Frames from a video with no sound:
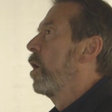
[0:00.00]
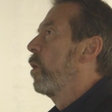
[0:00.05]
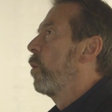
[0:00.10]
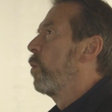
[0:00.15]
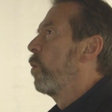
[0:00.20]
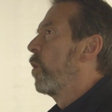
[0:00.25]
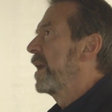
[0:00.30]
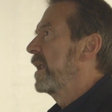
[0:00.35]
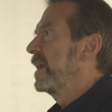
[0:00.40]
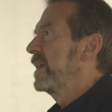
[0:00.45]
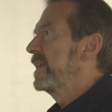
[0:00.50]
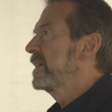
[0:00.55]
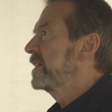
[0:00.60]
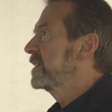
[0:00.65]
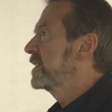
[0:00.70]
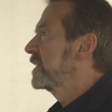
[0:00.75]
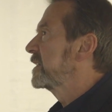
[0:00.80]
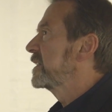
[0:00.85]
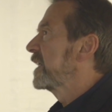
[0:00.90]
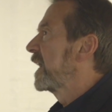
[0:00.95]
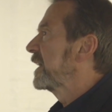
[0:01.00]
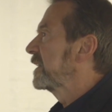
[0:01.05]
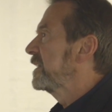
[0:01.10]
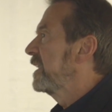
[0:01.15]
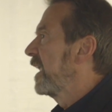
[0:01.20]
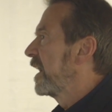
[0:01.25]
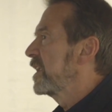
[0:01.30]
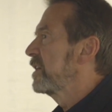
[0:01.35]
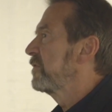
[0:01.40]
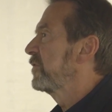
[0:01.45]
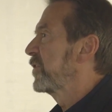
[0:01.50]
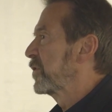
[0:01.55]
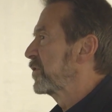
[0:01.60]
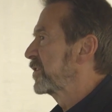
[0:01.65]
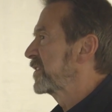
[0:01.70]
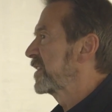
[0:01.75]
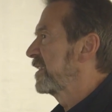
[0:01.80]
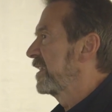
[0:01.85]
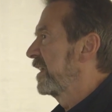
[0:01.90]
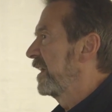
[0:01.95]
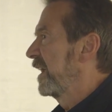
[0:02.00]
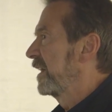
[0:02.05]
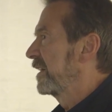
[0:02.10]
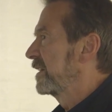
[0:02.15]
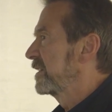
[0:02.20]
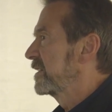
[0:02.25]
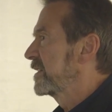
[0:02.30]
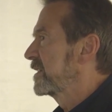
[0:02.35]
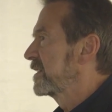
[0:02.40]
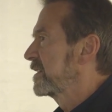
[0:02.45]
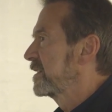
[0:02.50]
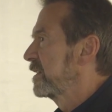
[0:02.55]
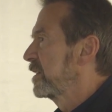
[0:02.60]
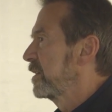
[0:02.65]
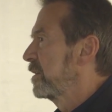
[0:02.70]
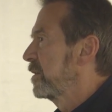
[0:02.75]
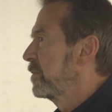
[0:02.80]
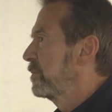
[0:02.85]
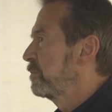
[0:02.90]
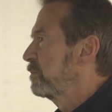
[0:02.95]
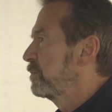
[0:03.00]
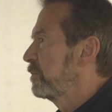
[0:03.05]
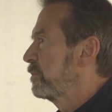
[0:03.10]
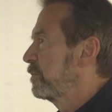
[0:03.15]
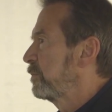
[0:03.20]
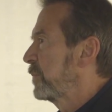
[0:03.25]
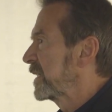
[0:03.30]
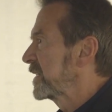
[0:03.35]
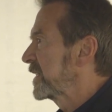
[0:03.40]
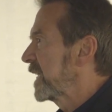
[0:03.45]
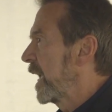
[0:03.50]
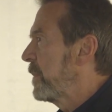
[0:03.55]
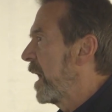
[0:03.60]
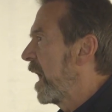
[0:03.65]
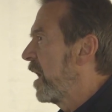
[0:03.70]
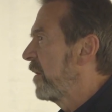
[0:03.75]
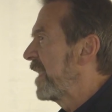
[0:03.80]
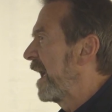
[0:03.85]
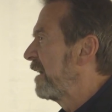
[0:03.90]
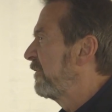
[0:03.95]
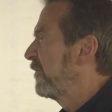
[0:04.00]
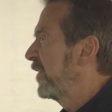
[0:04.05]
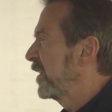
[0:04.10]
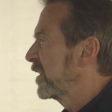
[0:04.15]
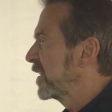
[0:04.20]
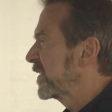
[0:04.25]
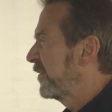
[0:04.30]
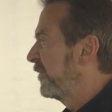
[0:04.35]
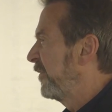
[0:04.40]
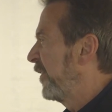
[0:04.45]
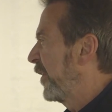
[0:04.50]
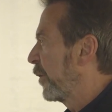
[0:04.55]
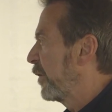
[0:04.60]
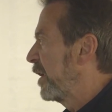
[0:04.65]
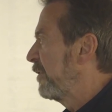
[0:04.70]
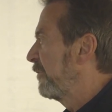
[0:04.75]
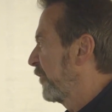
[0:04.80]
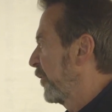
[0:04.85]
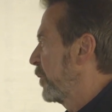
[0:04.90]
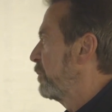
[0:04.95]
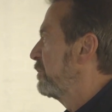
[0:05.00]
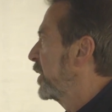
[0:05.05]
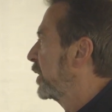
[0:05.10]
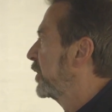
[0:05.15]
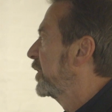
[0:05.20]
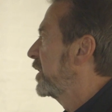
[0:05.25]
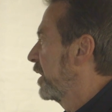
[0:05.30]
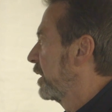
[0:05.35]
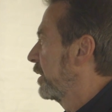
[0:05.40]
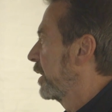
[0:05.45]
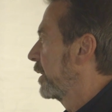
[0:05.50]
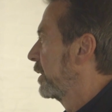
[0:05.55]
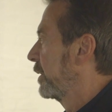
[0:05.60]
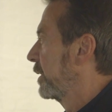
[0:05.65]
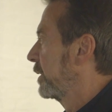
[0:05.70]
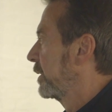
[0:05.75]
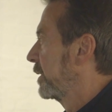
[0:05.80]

What it is is like none of those things, but somehow that feels very familiar.